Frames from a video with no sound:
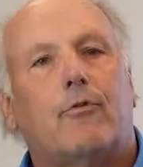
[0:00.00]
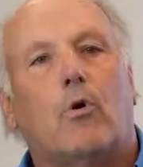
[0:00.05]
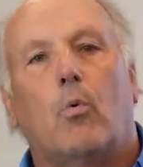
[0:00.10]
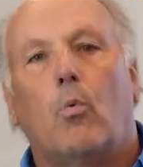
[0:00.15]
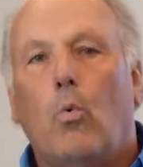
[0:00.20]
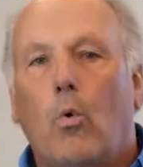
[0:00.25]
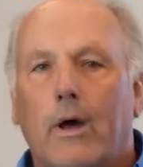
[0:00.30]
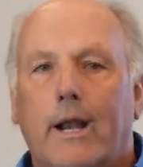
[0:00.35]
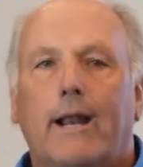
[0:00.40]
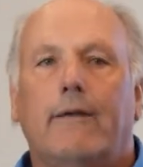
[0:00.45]
for
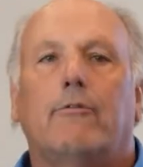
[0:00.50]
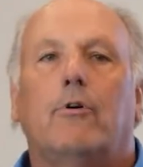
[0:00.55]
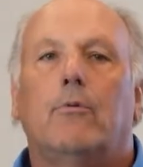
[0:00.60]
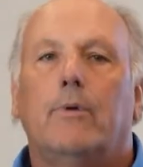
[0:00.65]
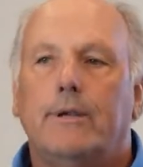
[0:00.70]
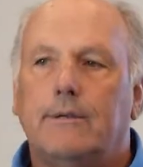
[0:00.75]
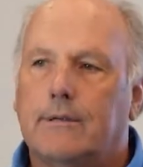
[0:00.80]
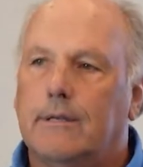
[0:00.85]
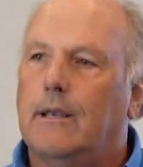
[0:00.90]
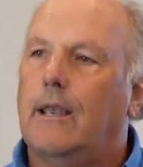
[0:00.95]
whatever
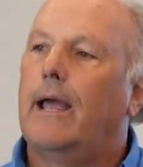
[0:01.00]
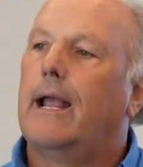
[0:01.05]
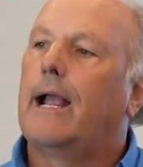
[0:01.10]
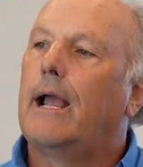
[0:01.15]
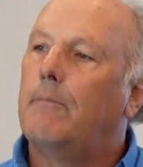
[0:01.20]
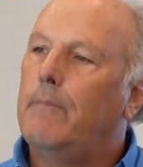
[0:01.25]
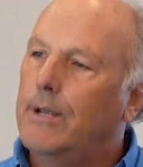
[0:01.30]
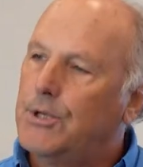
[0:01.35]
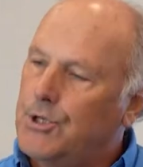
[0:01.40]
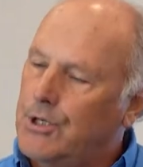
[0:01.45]
reason. Like
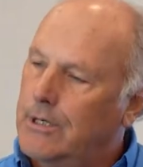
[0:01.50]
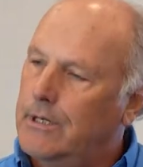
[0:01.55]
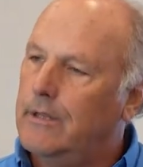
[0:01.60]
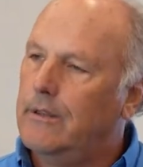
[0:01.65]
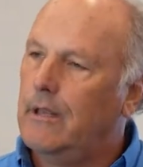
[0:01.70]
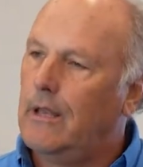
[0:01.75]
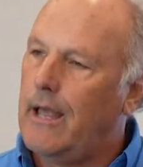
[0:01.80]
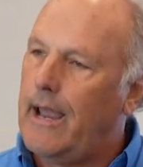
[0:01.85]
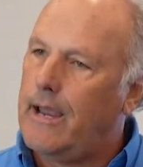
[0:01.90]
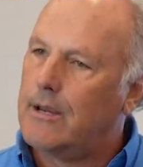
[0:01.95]
I mentioned
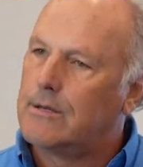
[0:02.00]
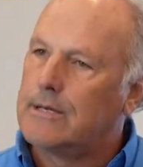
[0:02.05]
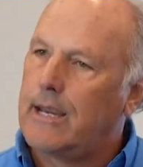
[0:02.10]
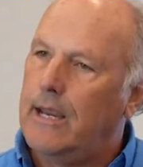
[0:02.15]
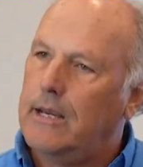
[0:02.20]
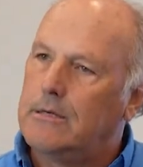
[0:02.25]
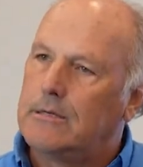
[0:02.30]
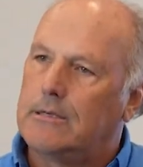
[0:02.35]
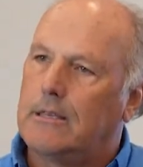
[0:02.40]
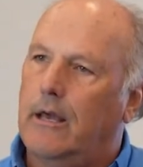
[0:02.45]
in the last
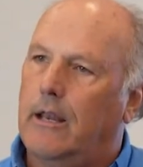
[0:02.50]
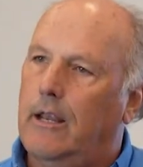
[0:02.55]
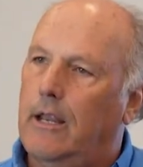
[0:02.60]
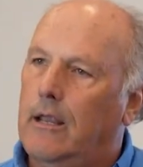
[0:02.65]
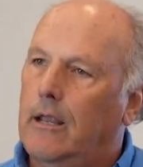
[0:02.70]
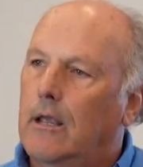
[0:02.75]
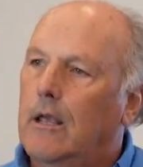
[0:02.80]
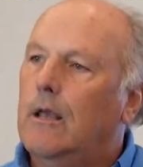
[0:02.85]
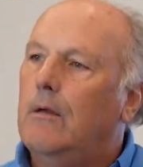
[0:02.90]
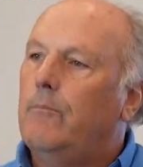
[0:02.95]
case study,